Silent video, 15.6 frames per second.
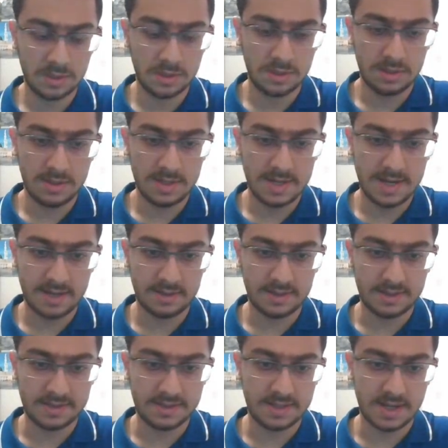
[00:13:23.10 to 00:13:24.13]
Now
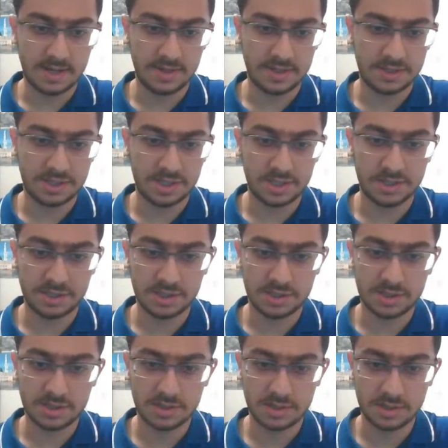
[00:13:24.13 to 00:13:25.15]
let's see how that changes.